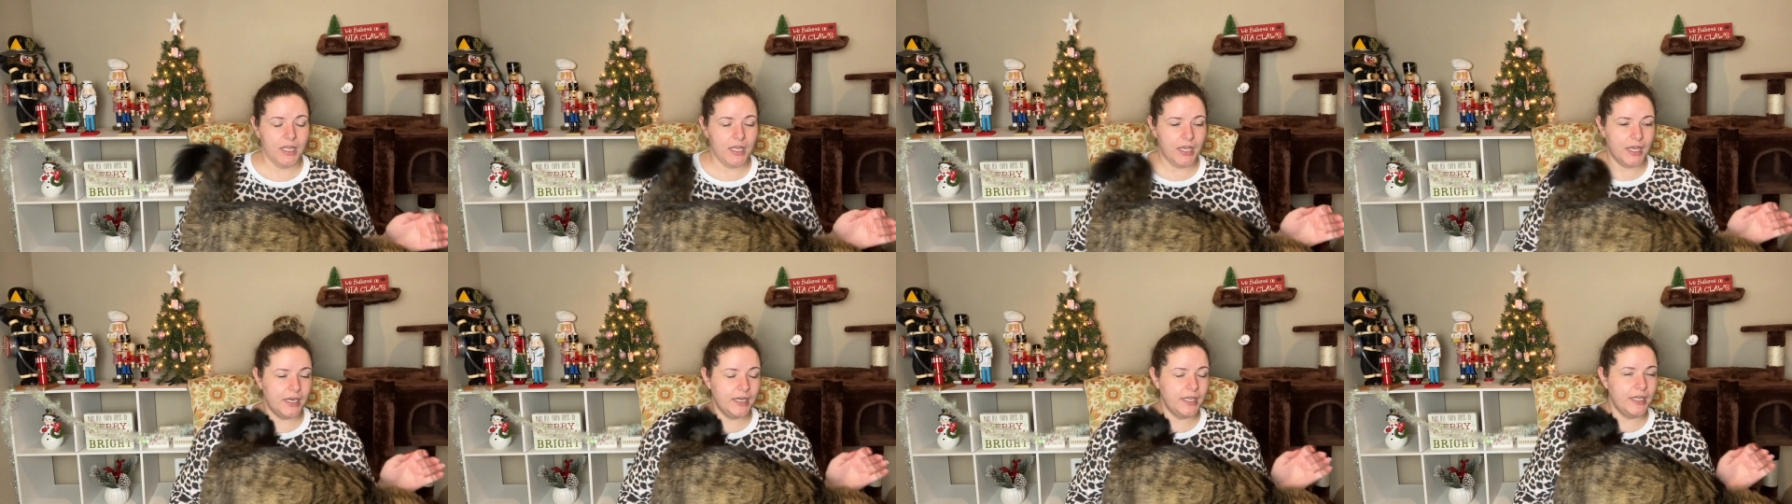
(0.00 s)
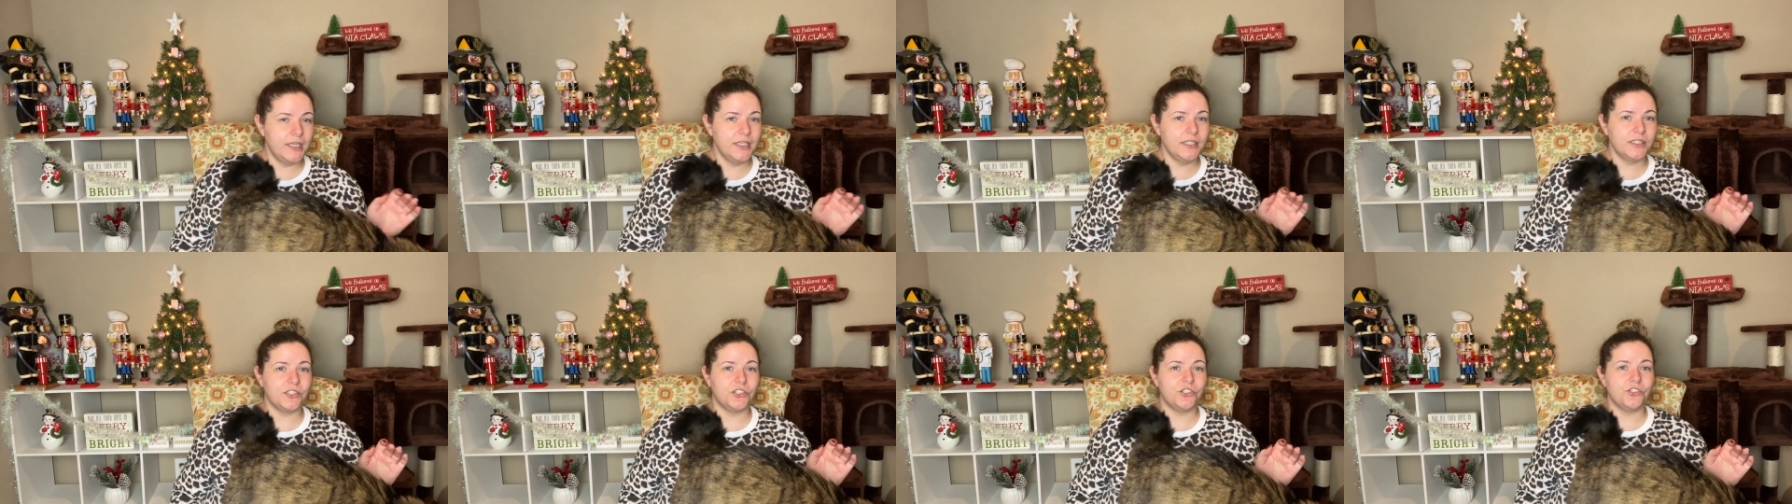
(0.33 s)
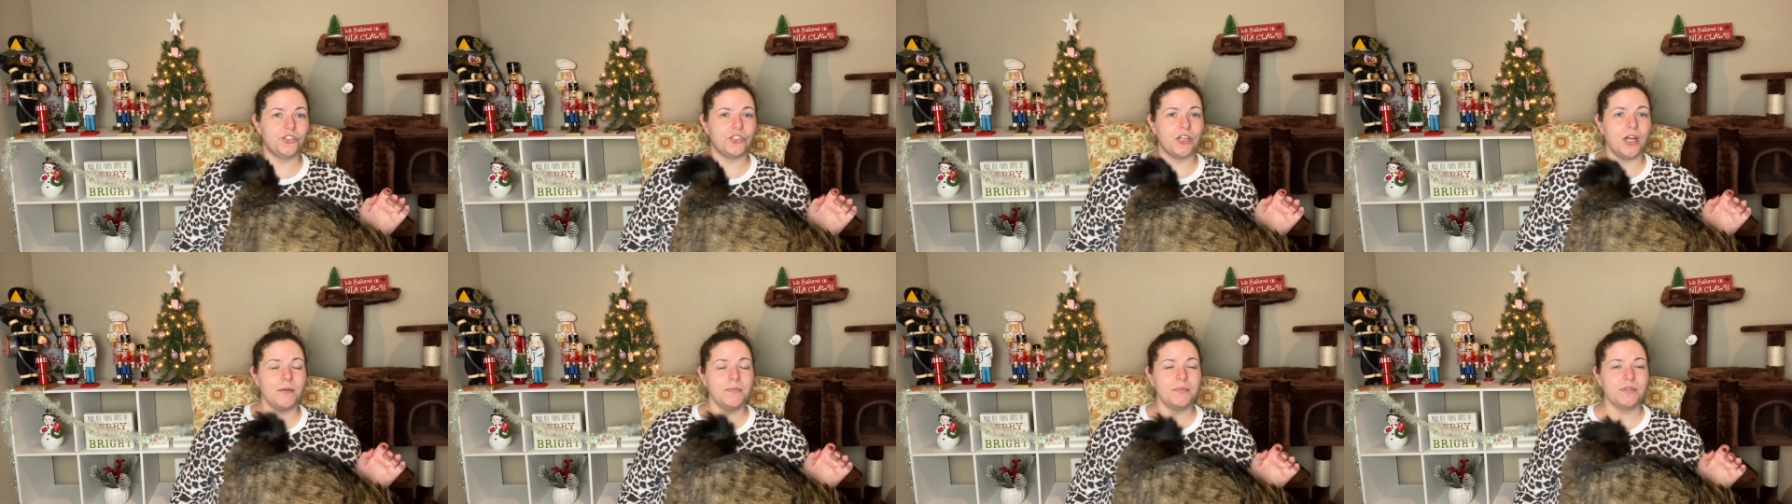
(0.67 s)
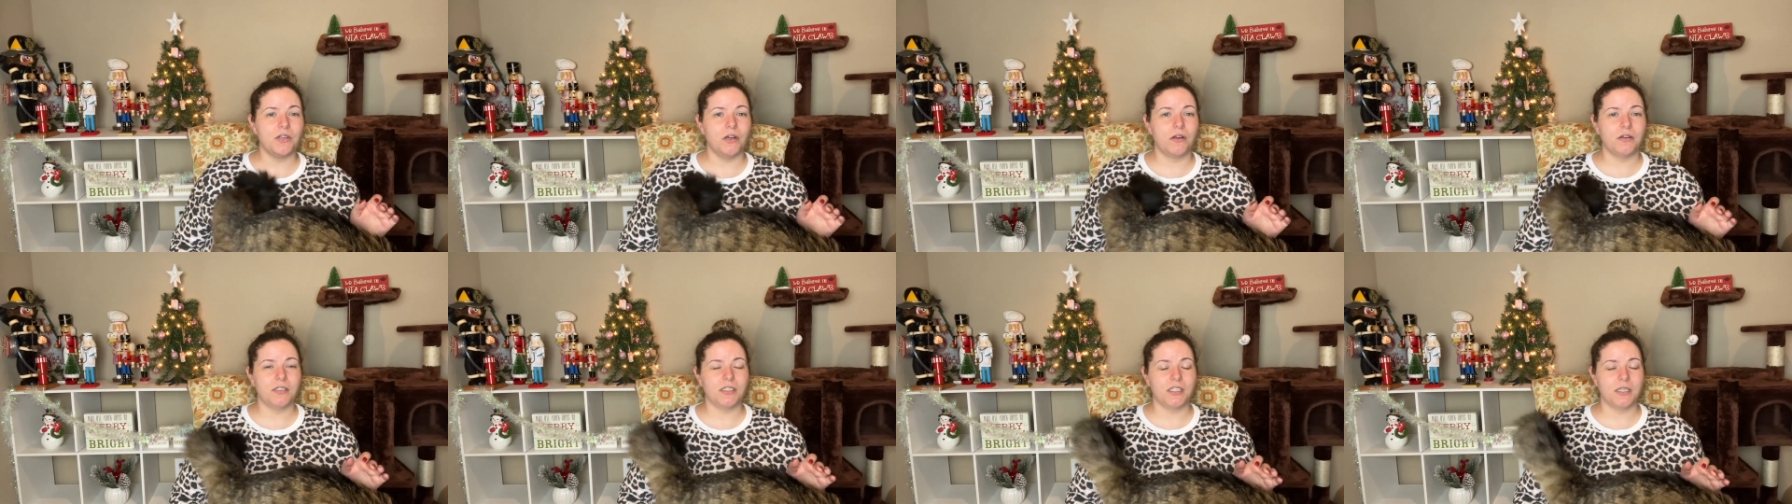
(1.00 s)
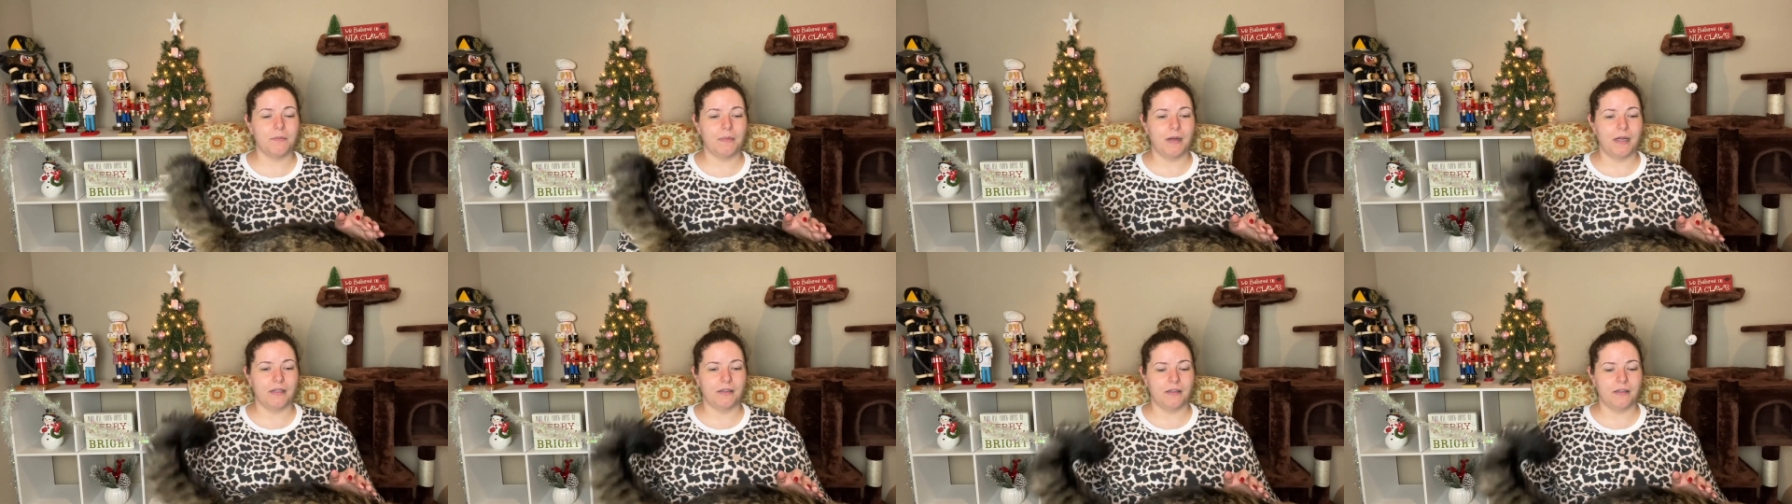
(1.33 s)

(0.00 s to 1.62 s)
And he just jumped onto my